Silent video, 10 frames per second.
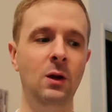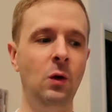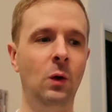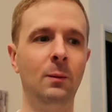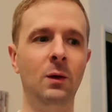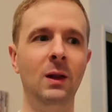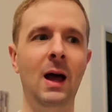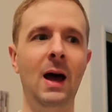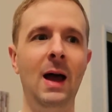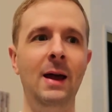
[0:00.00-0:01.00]
normal
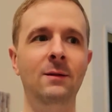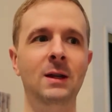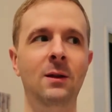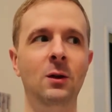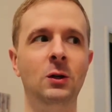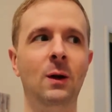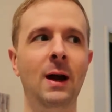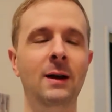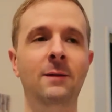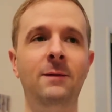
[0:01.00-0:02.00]
lives and they're
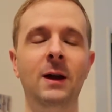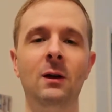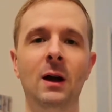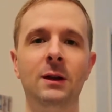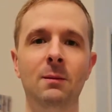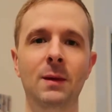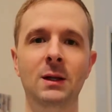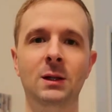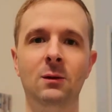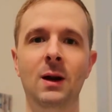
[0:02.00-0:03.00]
trying to figure out the
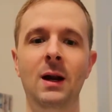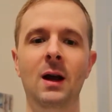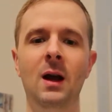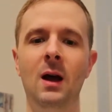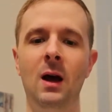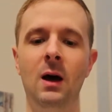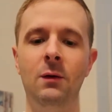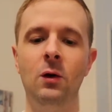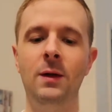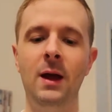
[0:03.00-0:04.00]
mystery of
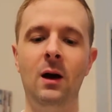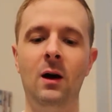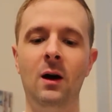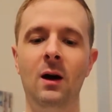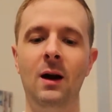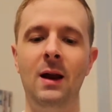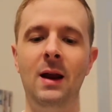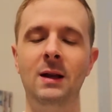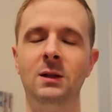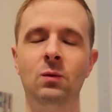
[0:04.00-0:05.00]
who they are.
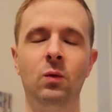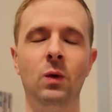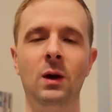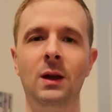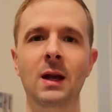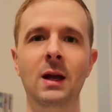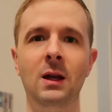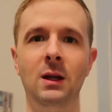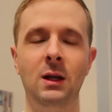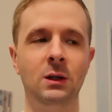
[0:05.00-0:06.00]
It's
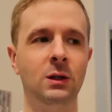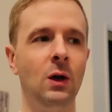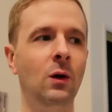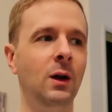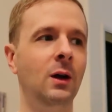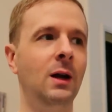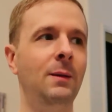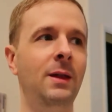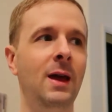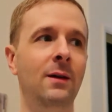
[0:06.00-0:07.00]
really, it's so good. I
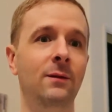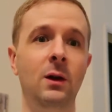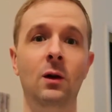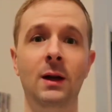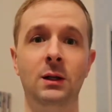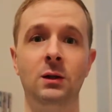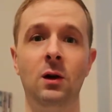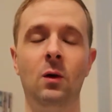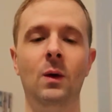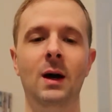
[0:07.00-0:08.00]
mean, they have, you know, like
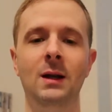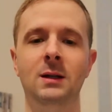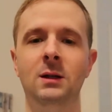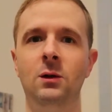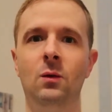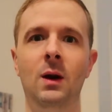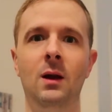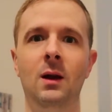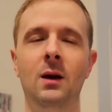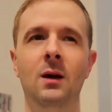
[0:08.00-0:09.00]
Snow White,
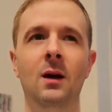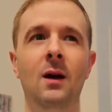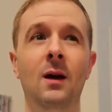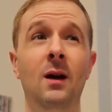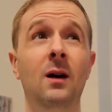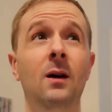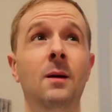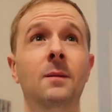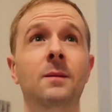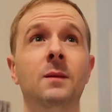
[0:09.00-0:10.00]
Cinderella,
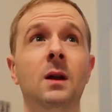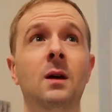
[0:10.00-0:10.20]
um,